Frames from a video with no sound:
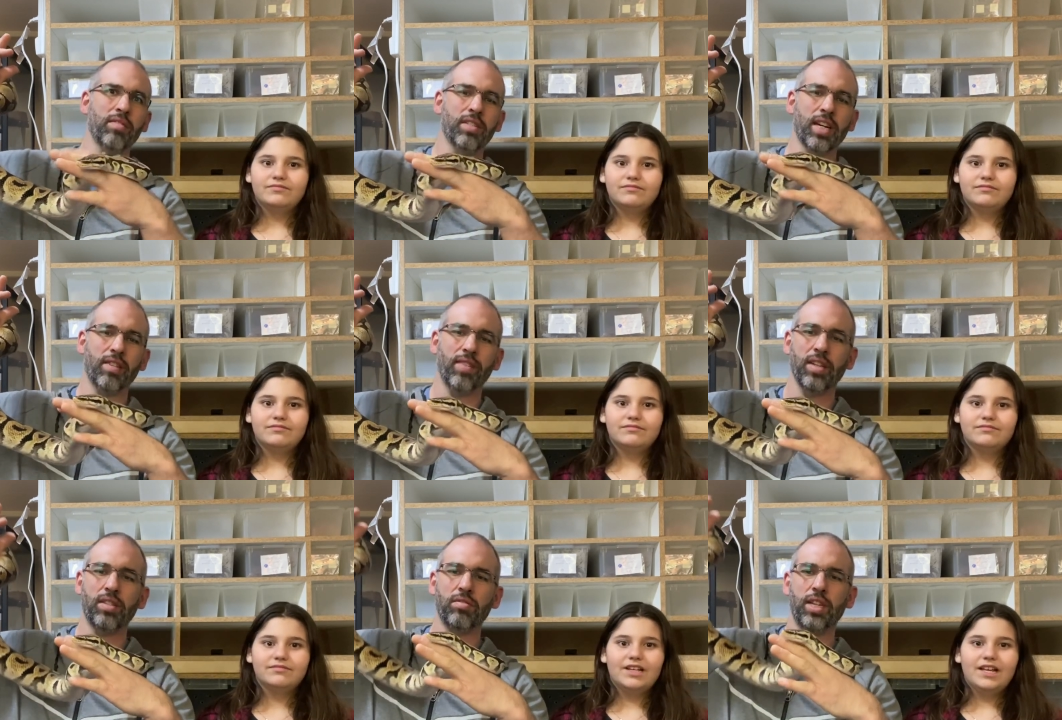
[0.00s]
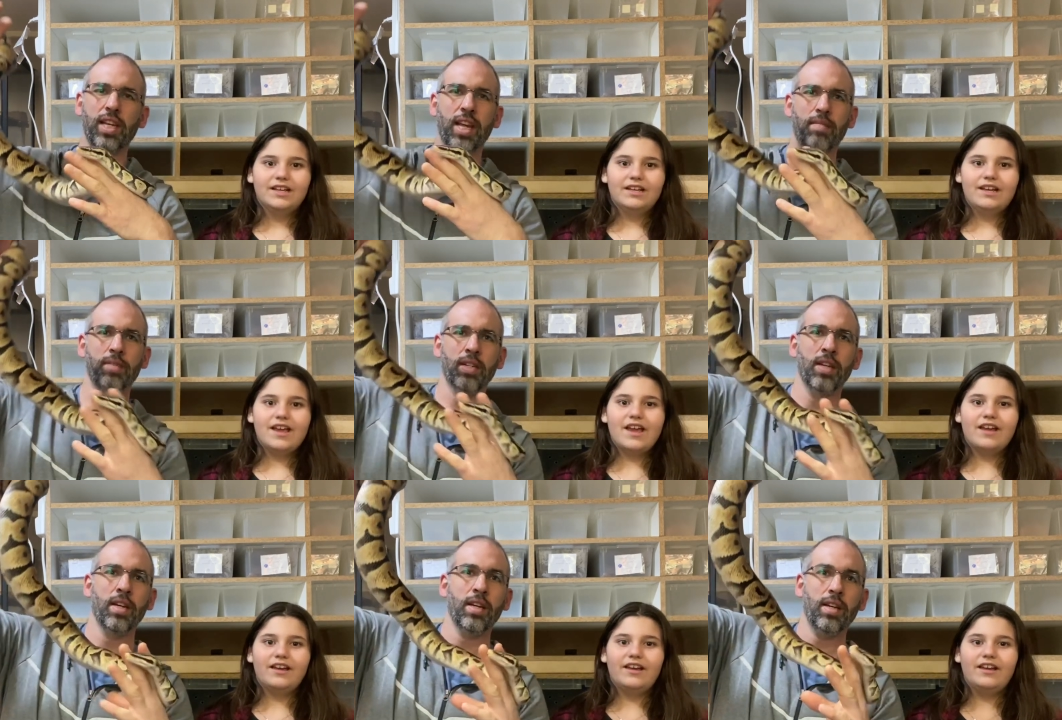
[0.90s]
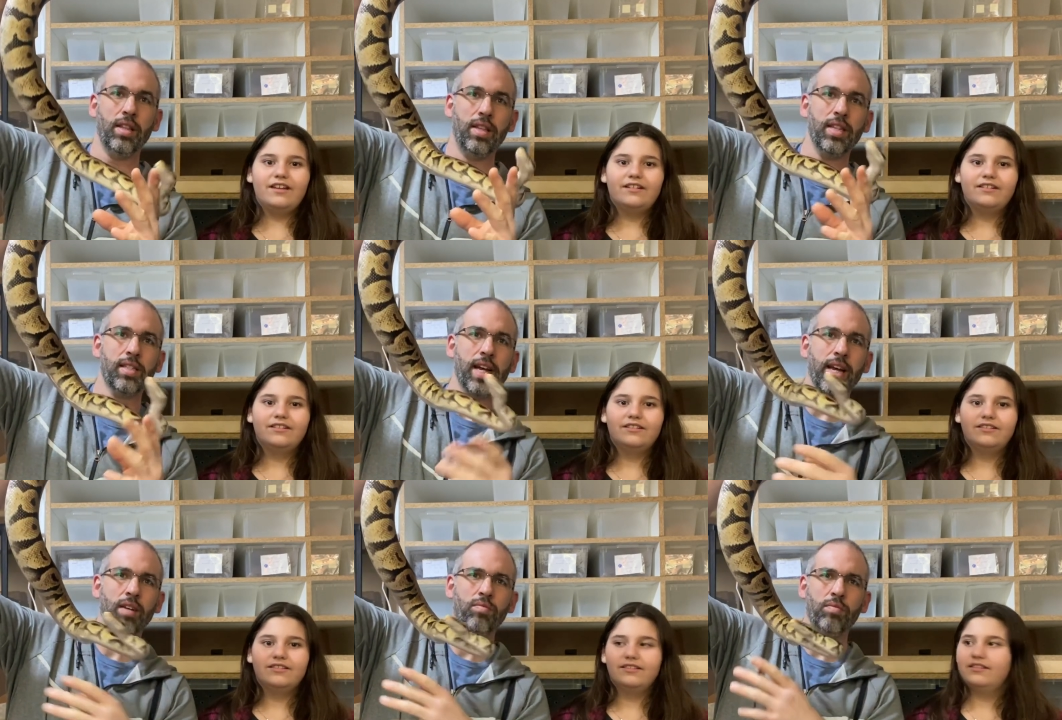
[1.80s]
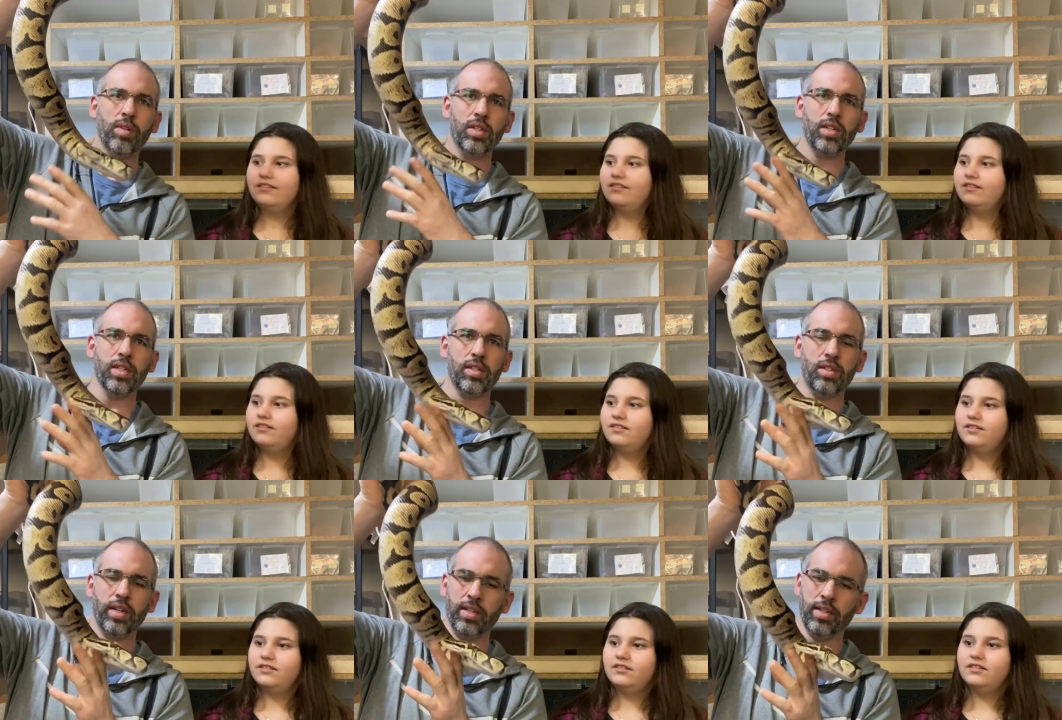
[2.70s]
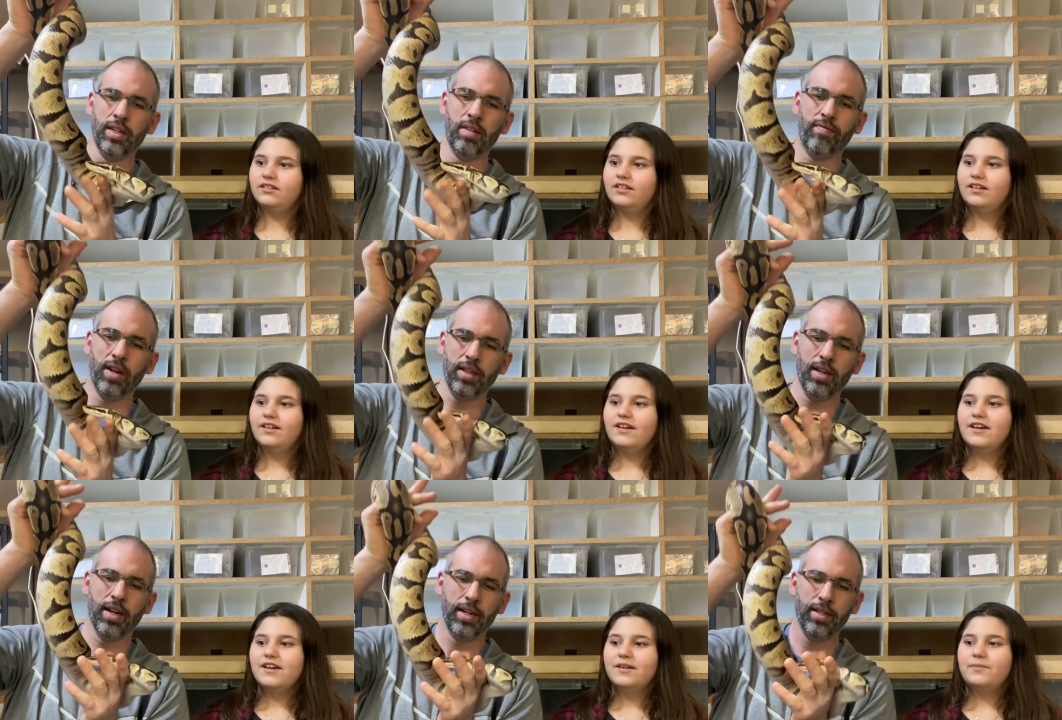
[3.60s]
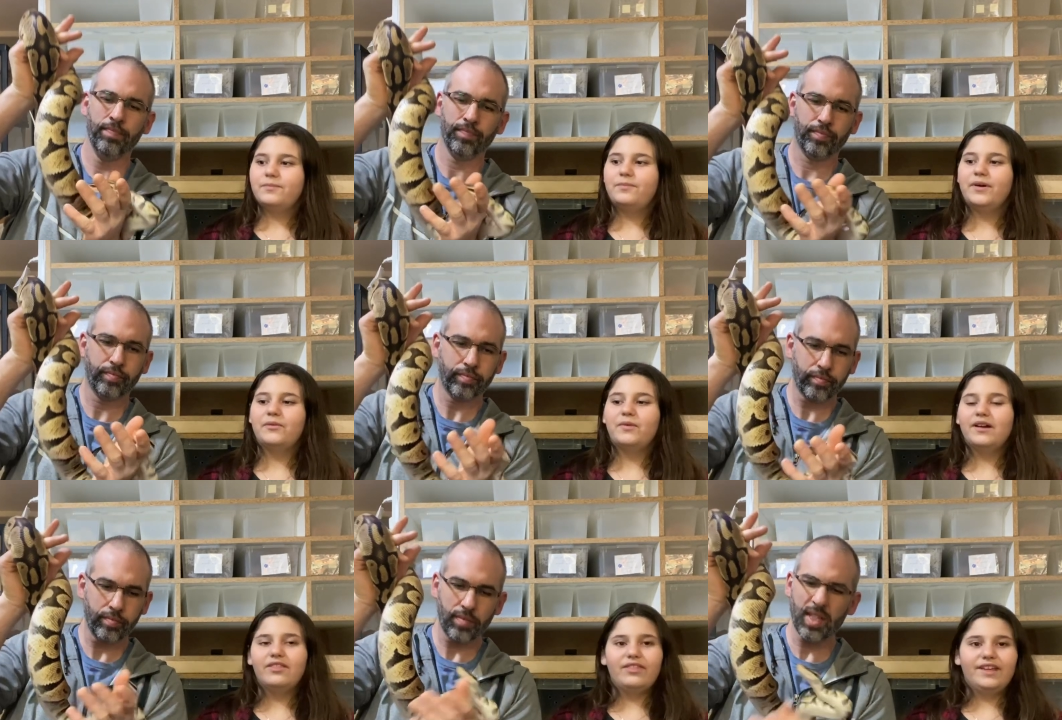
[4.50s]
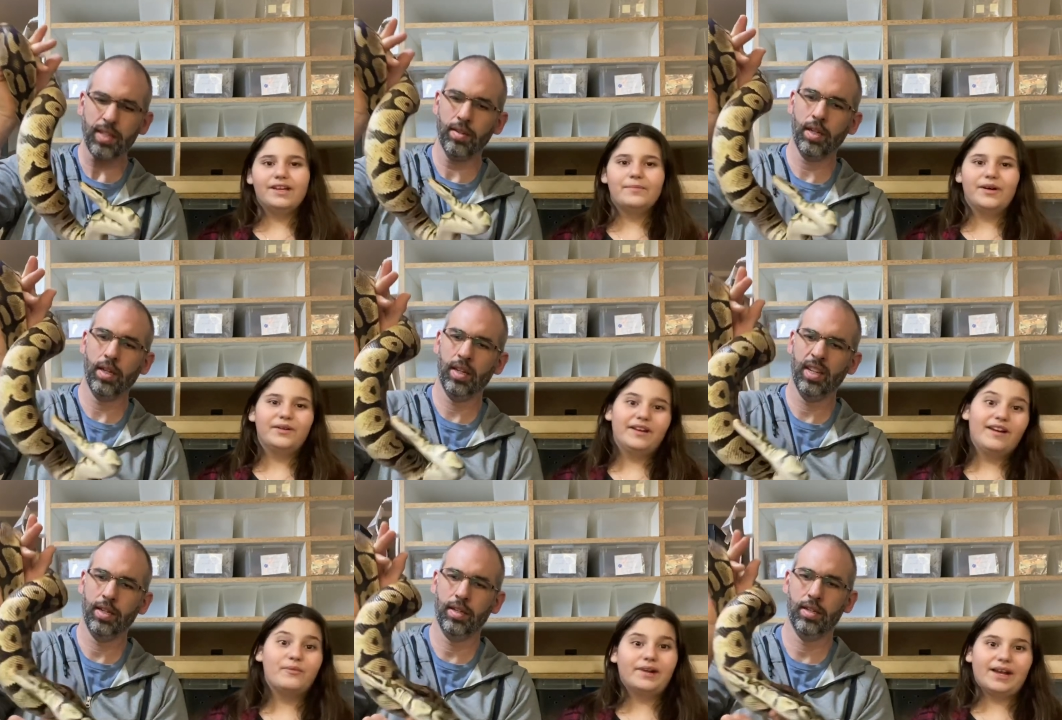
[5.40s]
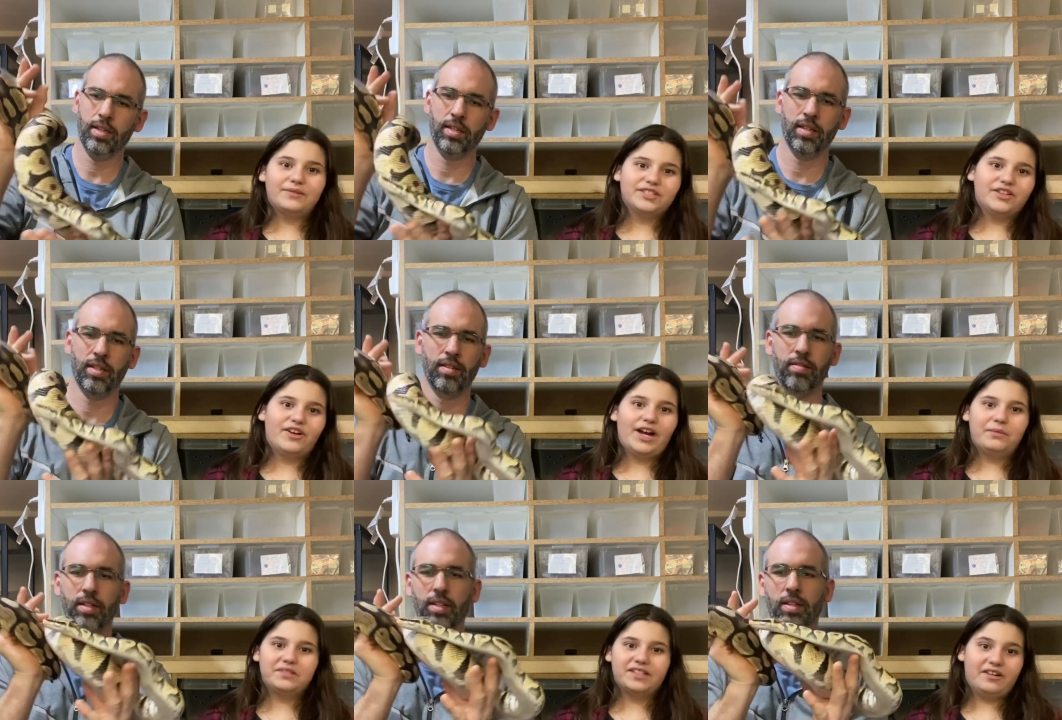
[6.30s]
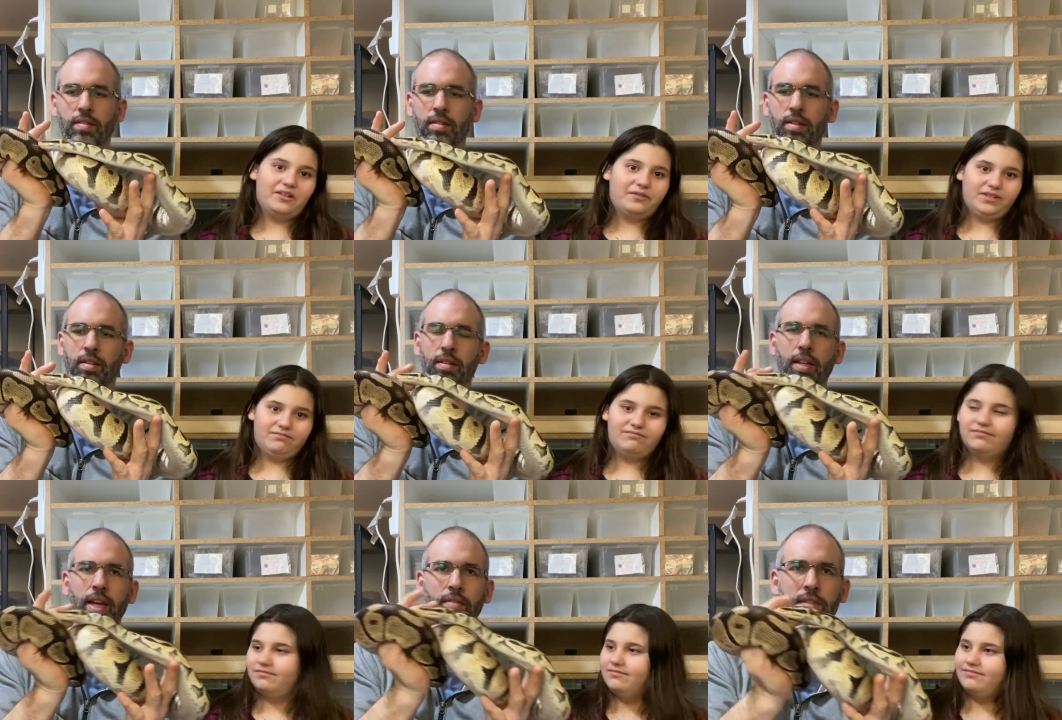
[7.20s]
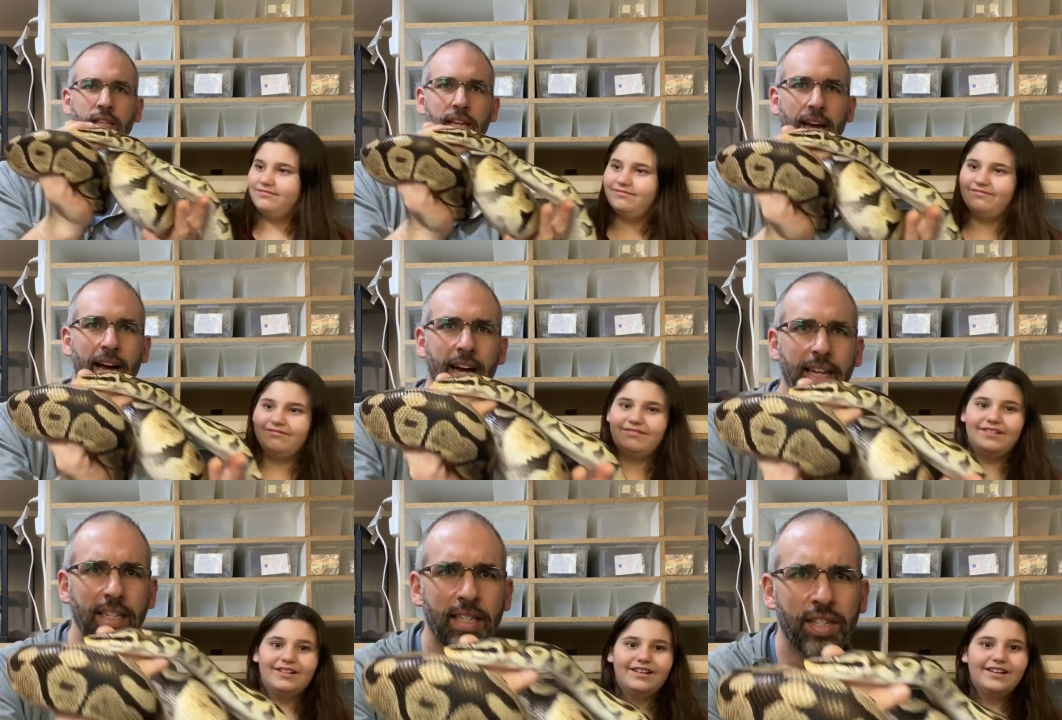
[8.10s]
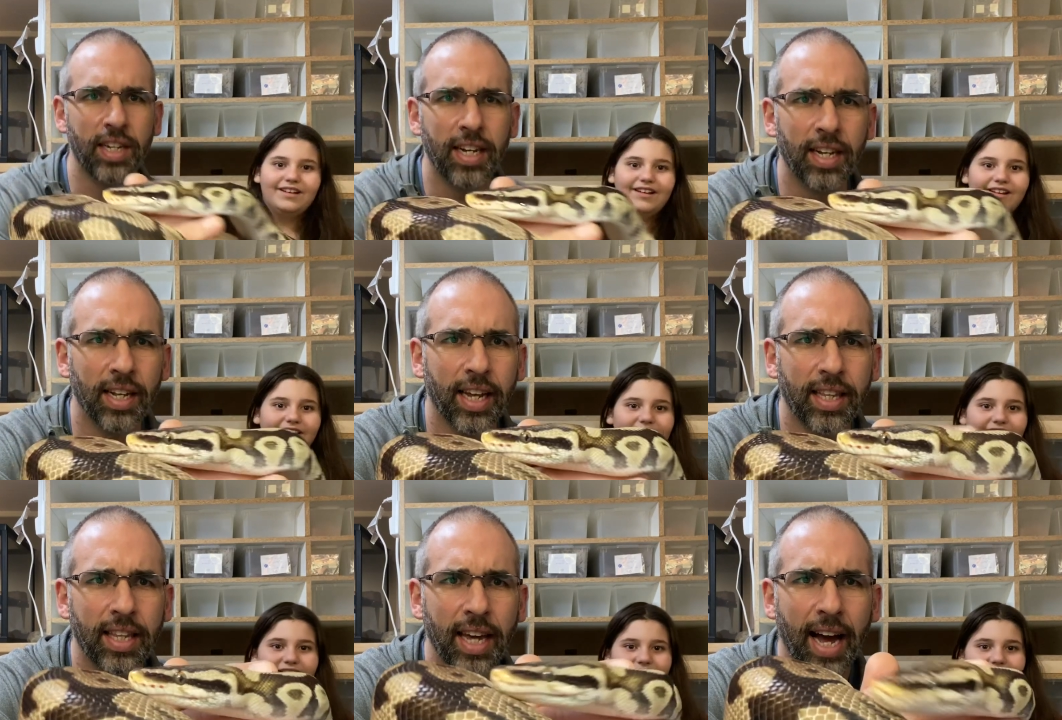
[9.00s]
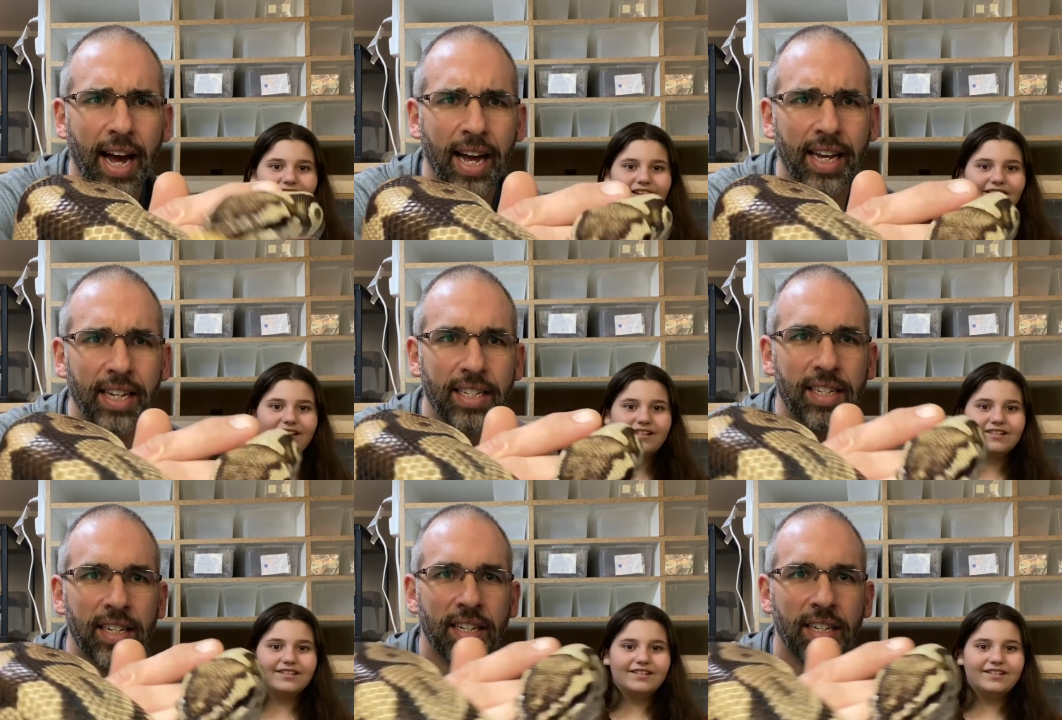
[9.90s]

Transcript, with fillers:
Speaker 1: was terrified, so she came and this guy was just chilling on the front yard.
Speaker 2: But one thing about it, when I was little, I was scared of him.
Speaker 1: Yeah, it was the eyes. She didn't like the eyes.